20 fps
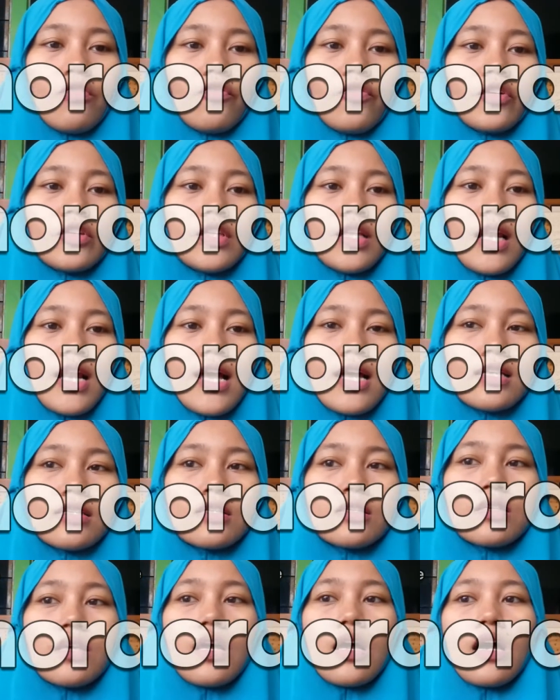For the
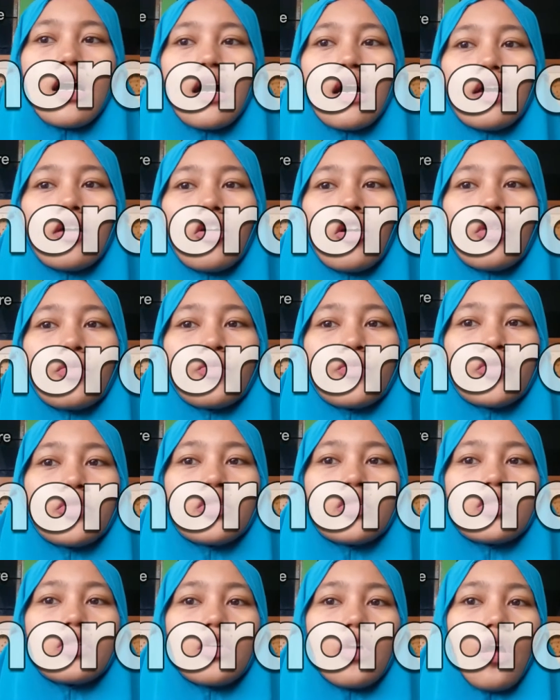last,
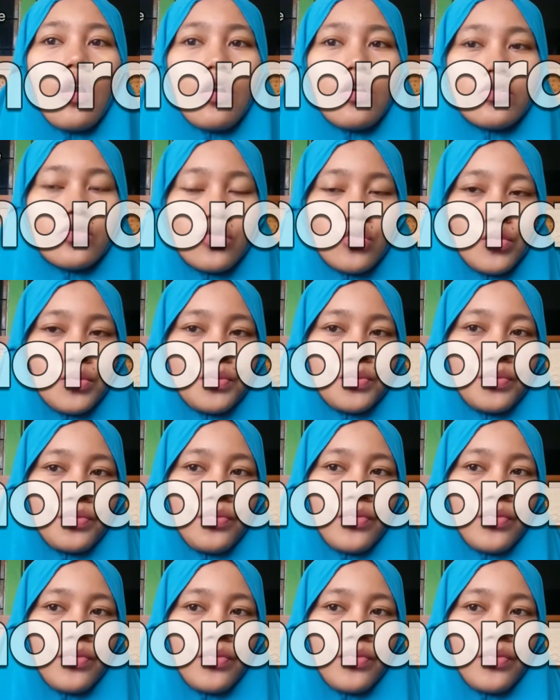corpus callosum.